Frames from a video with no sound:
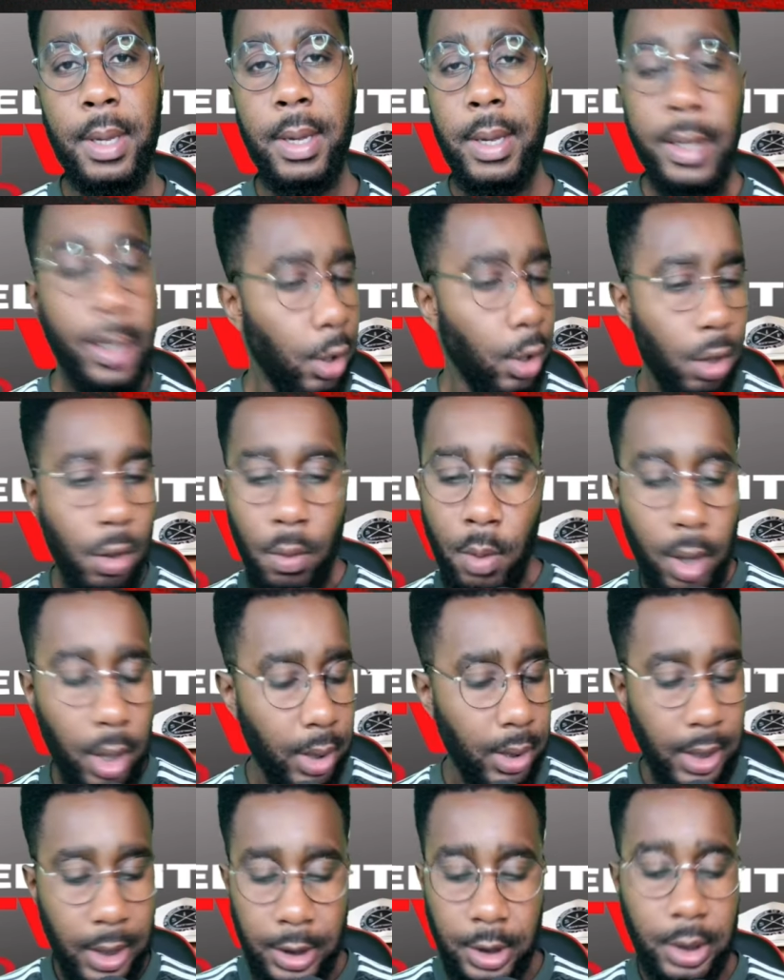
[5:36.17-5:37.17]
You know what?
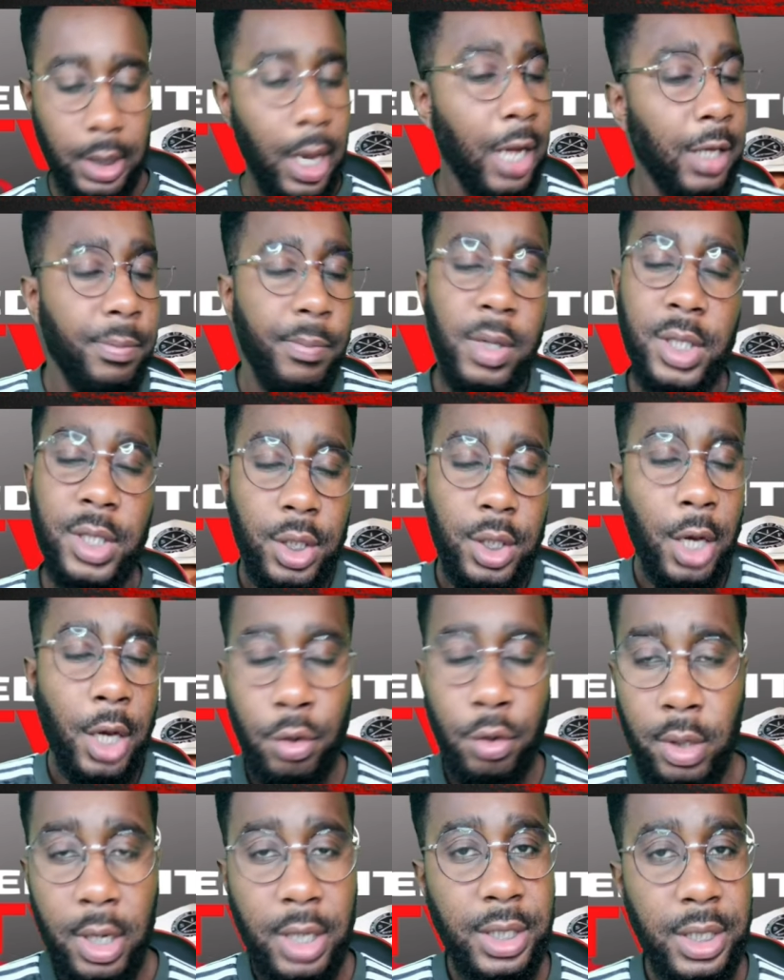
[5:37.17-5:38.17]
He's as much as
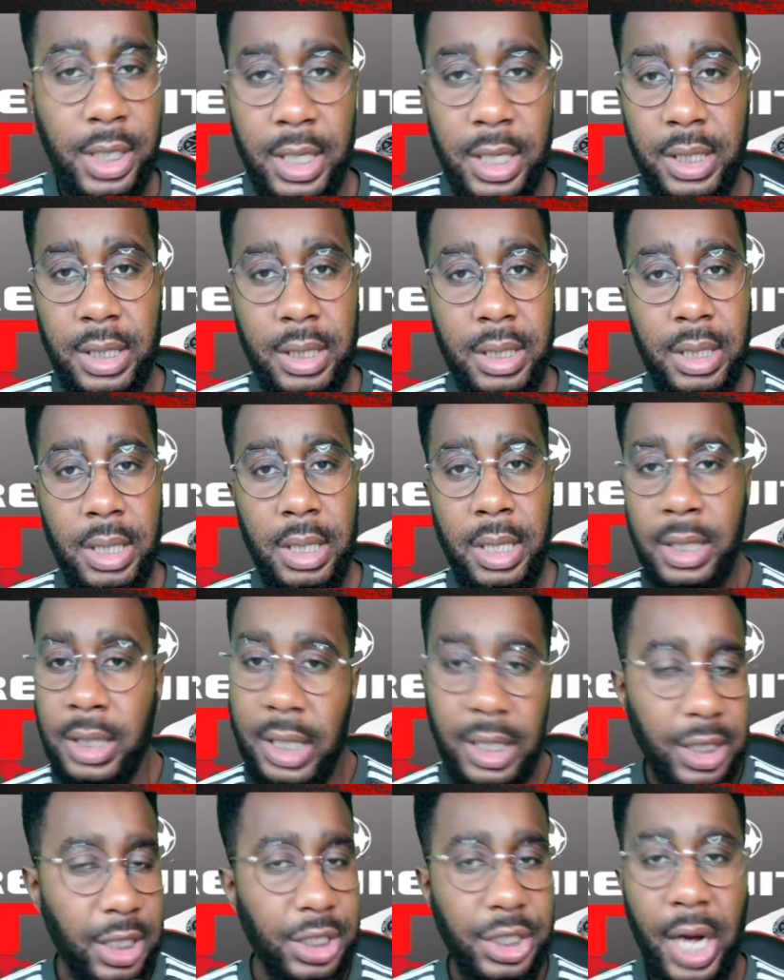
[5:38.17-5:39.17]
good as he is. He's
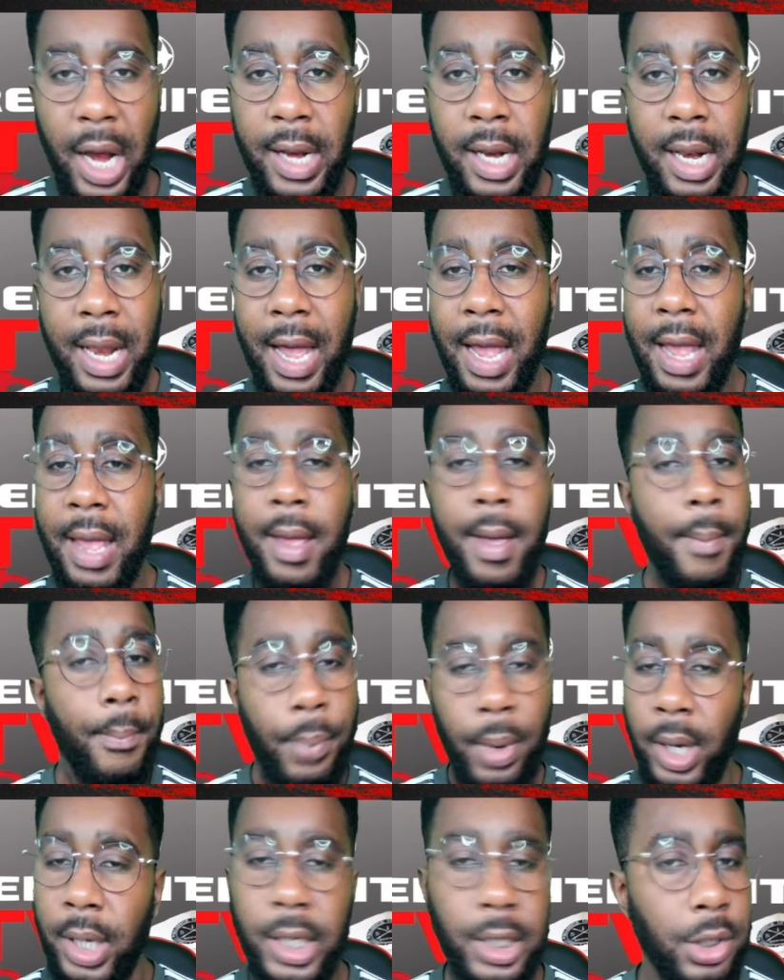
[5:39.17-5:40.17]
is a shining light,
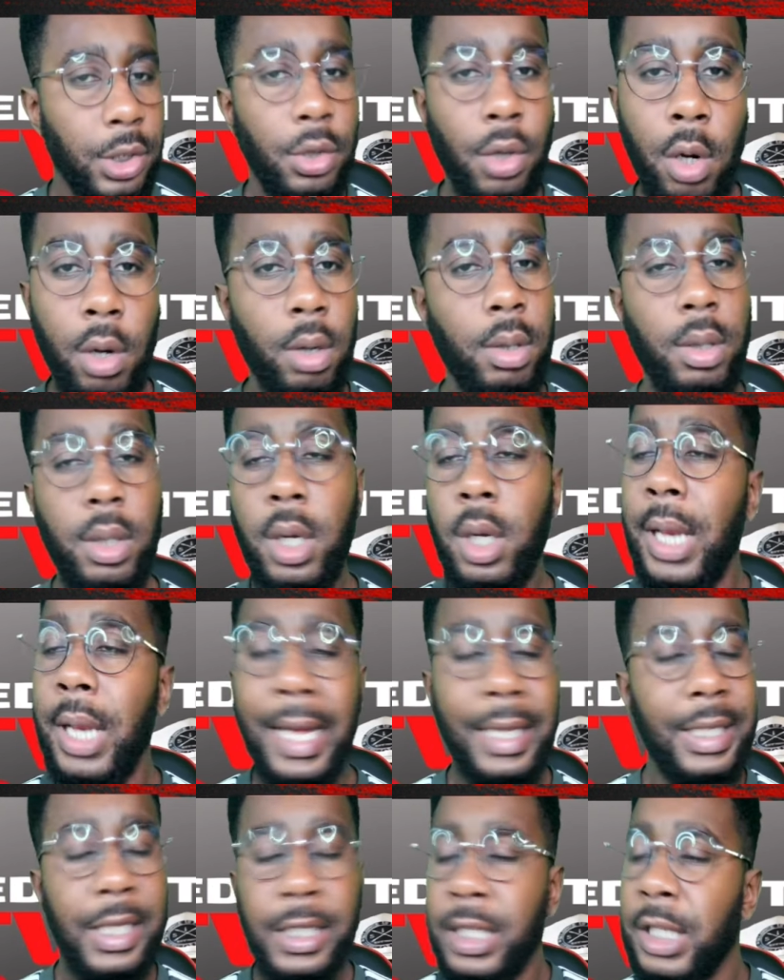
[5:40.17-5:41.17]
but it's not
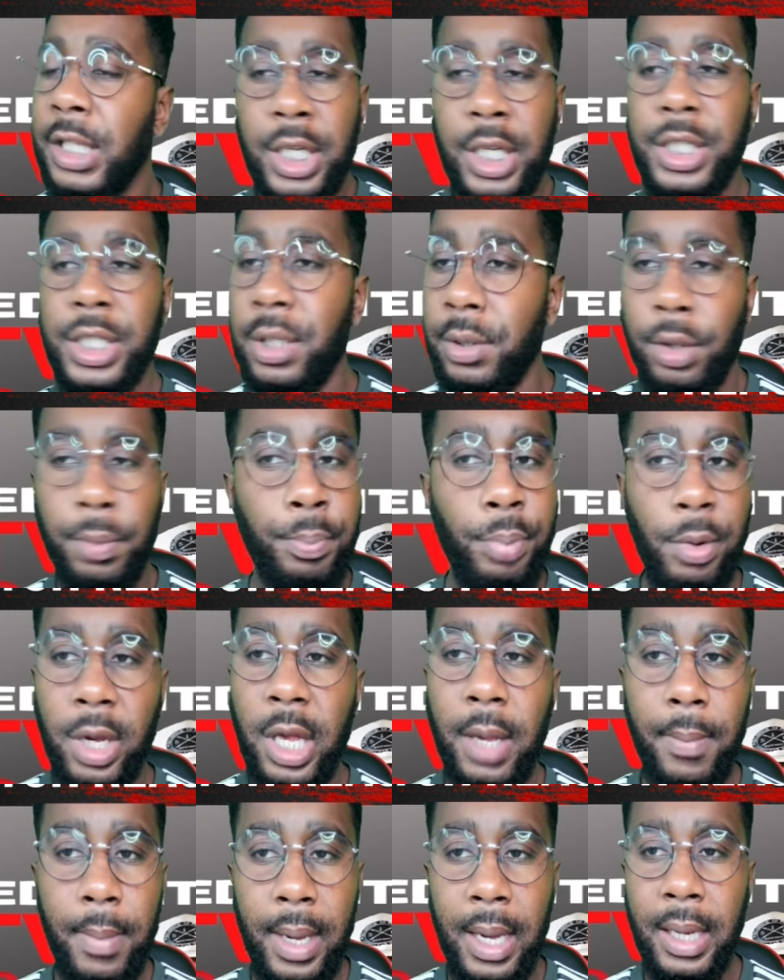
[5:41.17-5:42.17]
like the decision to bring
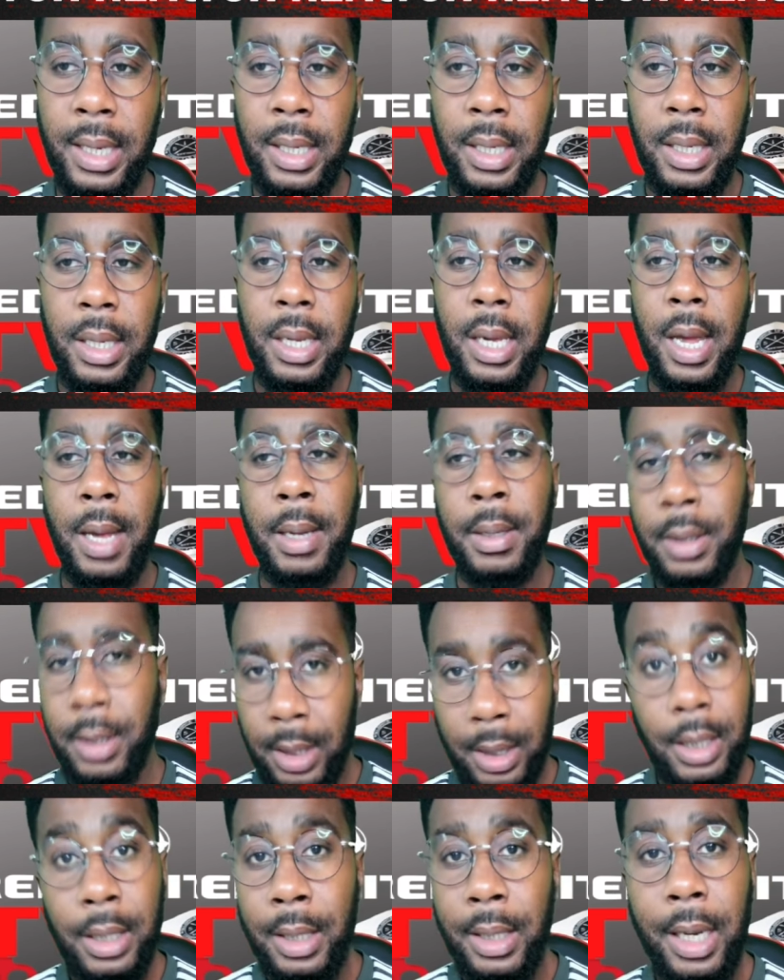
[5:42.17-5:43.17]
him in and
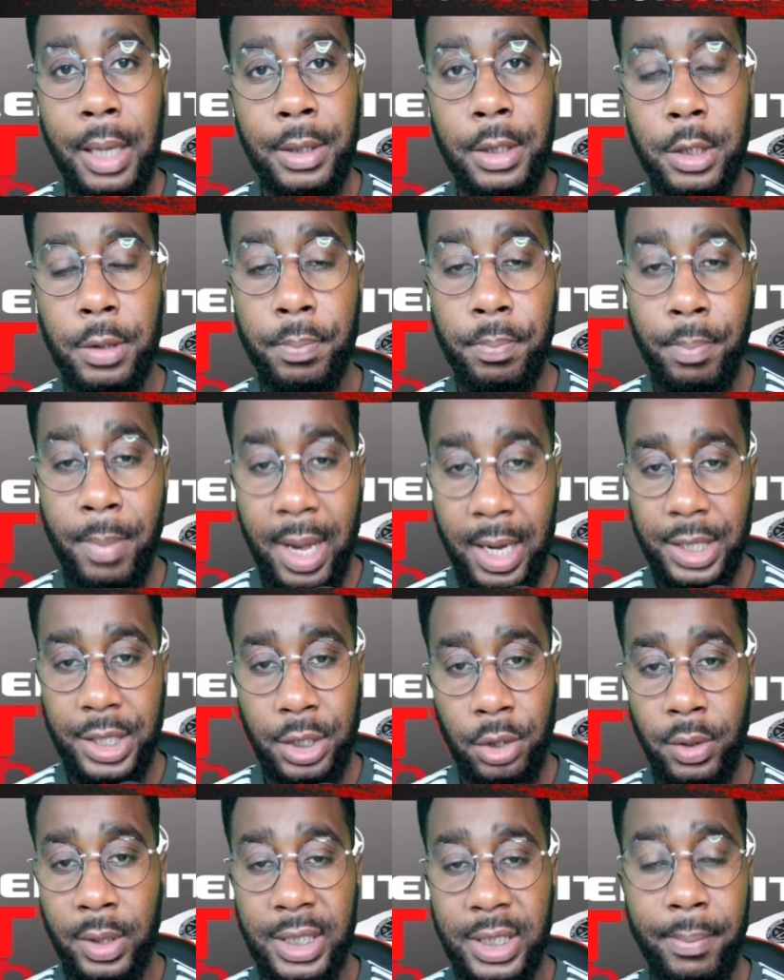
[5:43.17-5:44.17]
and just make
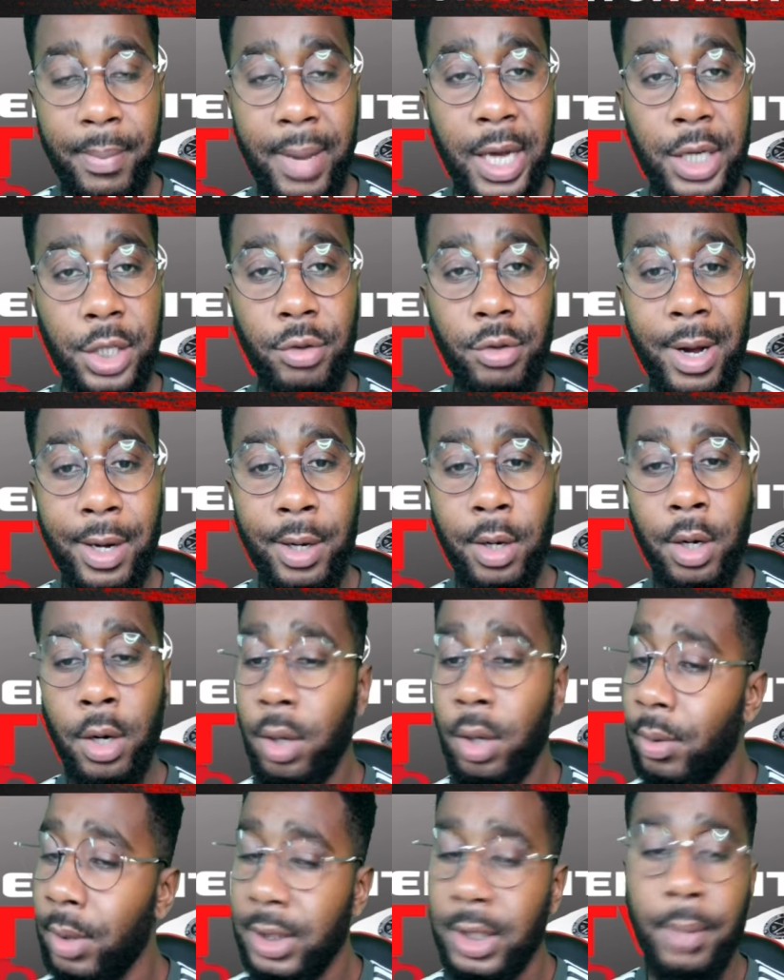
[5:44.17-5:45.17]
sure he's the main striker
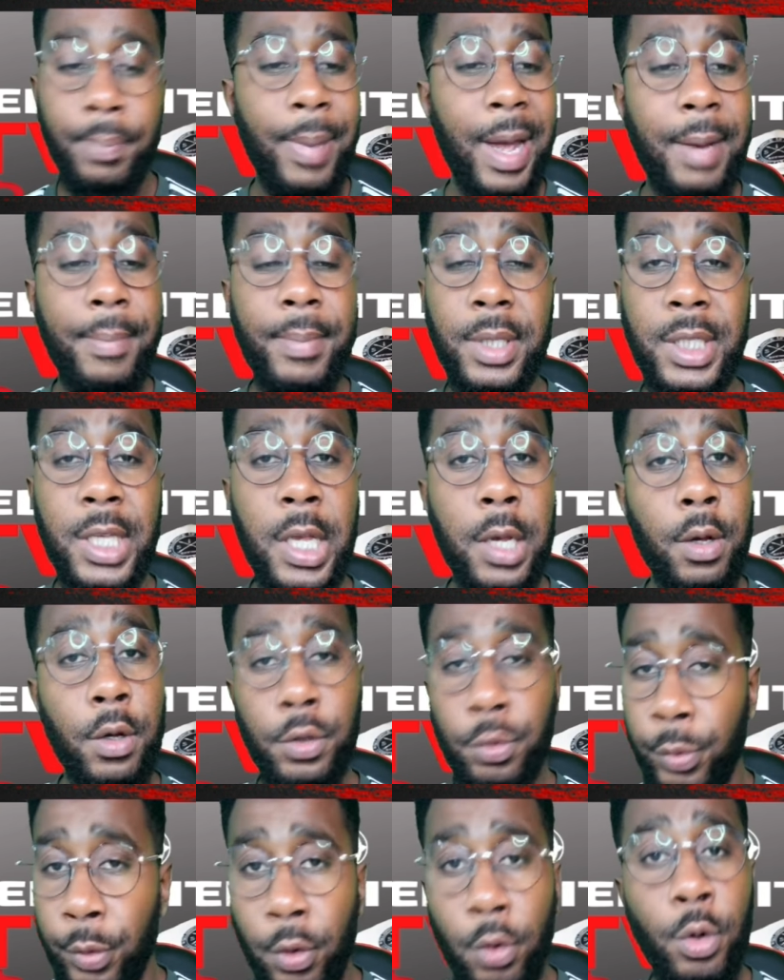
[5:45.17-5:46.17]
was a bad mistake because
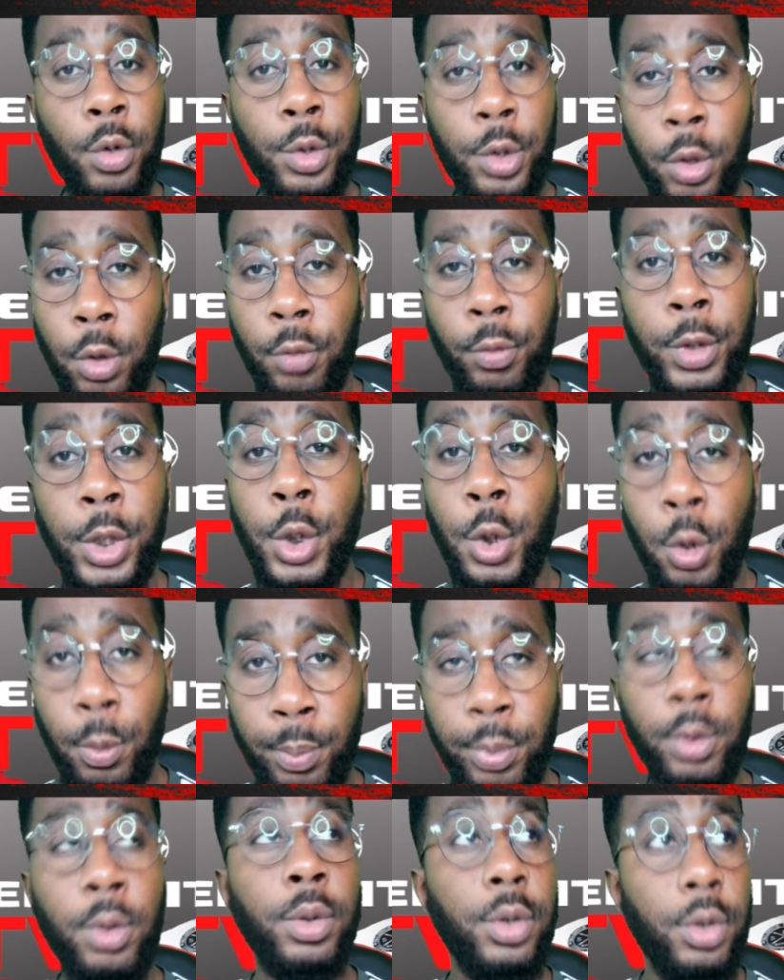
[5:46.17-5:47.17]
we could have should we should have
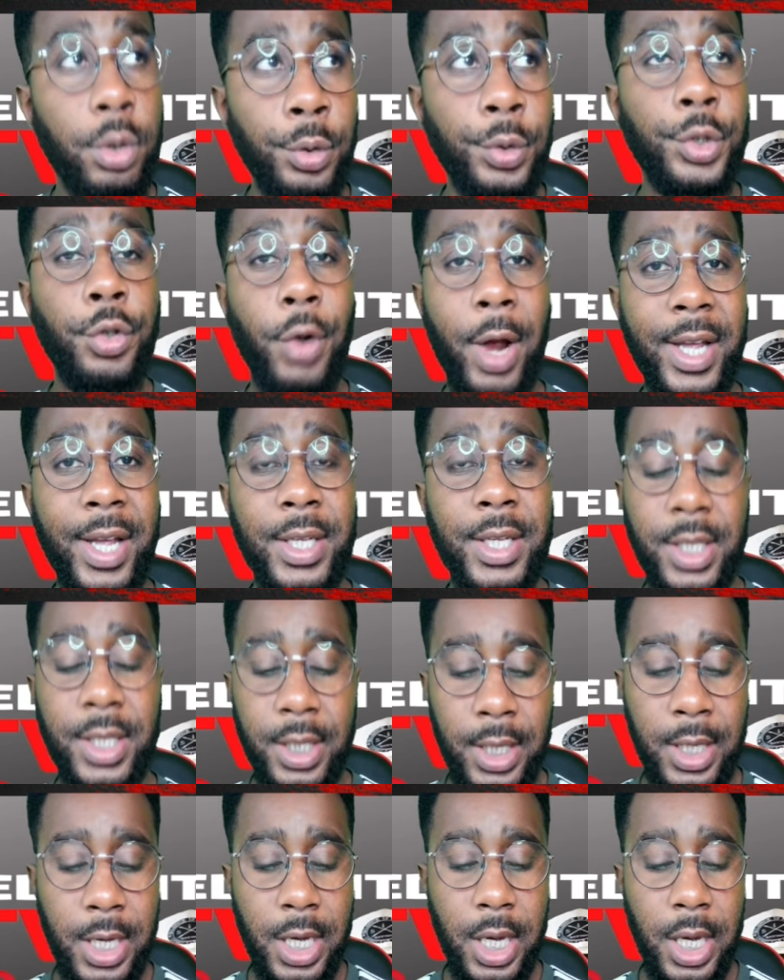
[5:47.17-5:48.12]
brought two strikers in.